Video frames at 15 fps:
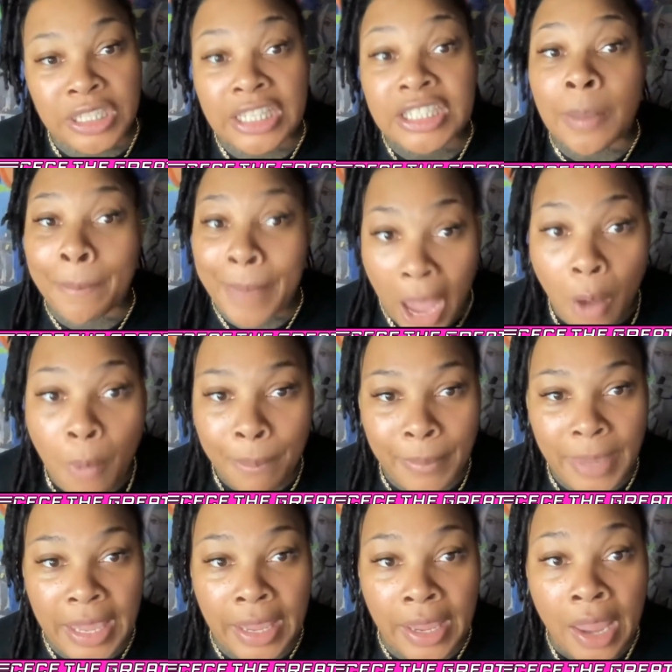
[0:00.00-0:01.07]
It's about
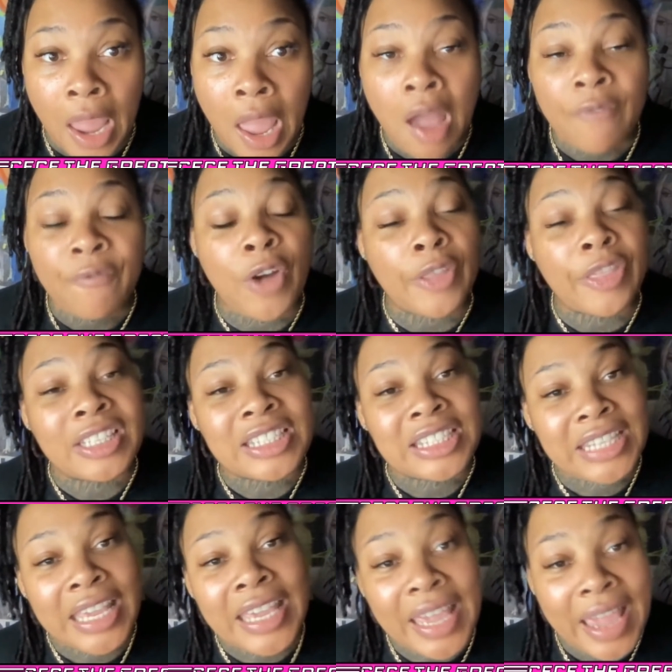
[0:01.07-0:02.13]
me for the
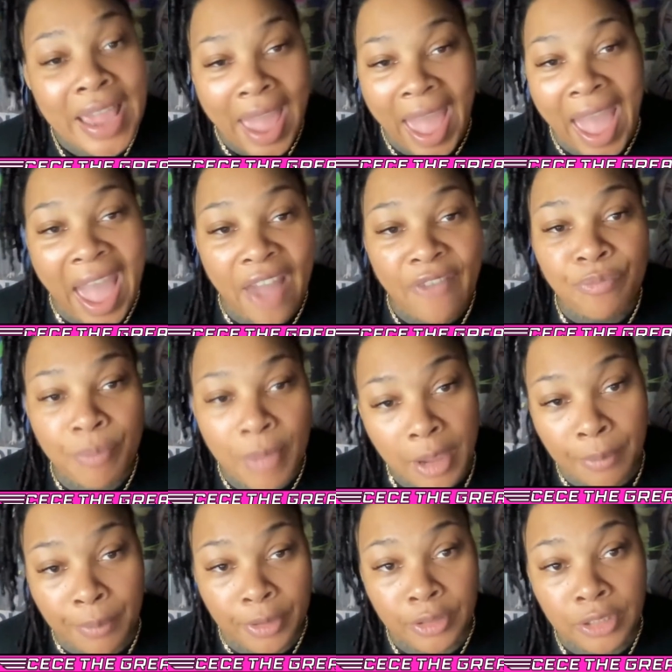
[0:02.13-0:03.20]
C-Hive
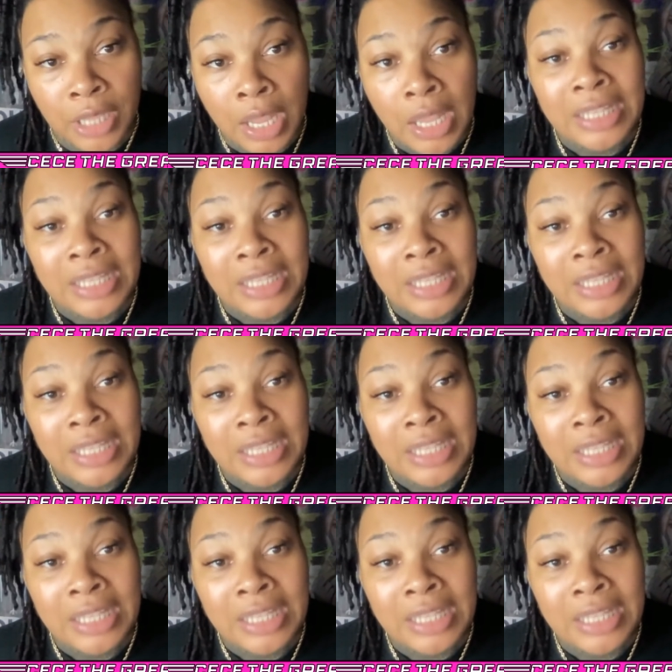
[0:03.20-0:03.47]
members.